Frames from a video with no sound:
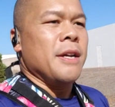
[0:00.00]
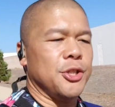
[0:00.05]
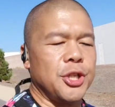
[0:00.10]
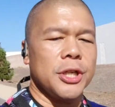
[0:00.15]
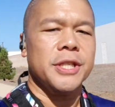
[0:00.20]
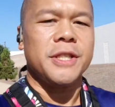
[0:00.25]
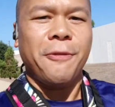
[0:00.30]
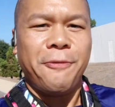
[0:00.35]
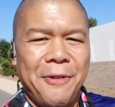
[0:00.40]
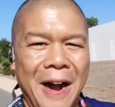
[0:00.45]
to
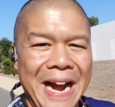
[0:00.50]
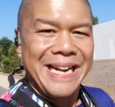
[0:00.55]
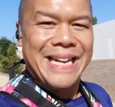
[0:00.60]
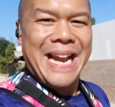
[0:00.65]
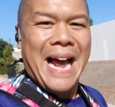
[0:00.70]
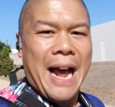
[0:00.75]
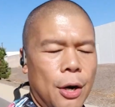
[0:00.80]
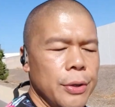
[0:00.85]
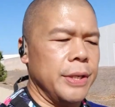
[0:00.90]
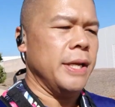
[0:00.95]
find out
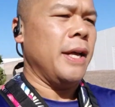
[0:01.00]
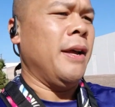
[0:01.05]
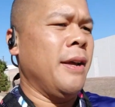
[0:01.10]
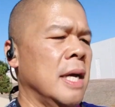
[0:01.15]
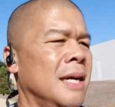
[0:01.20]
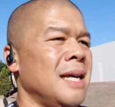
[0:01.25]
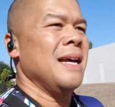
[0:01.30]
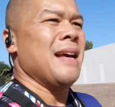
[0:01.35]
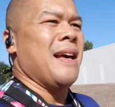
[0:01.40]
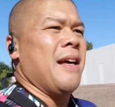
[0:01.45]

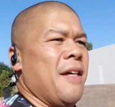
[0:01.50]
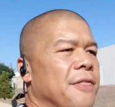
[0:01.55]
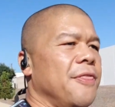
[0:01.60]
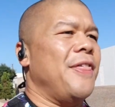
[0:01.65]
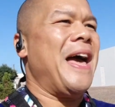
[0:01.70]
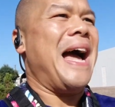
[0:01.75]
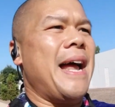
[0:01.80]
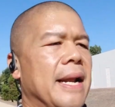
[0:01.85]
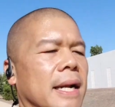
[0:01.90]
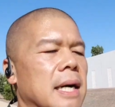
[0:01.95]
that
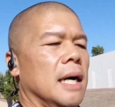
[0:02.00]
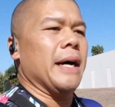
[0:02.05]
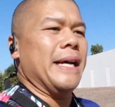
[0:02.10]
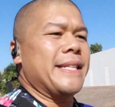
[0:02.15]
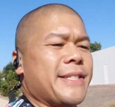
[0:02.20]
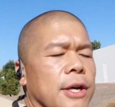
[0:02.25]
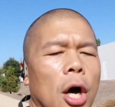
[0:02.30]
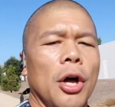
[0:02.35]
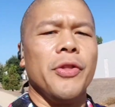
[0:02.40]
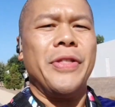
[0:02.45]
it's
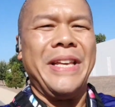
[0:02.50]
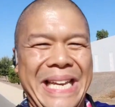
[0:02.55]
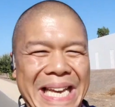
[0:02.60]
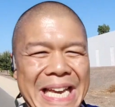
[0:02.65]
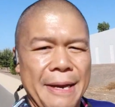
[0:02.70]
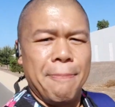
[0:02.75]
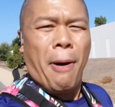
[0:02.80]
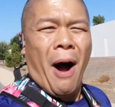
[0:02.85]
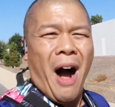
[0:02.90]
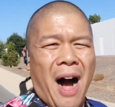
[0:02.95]
called the
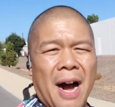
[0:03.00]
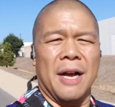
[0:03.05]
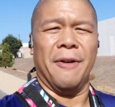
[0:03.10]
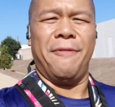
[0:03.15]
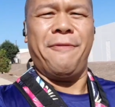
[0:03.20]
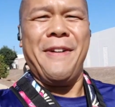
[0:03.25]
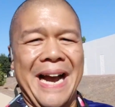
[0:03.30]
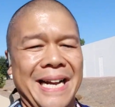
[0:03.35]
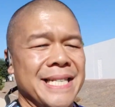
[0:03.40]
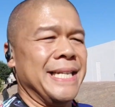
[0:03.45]
Epoc
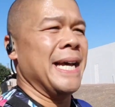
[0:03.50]
Effect.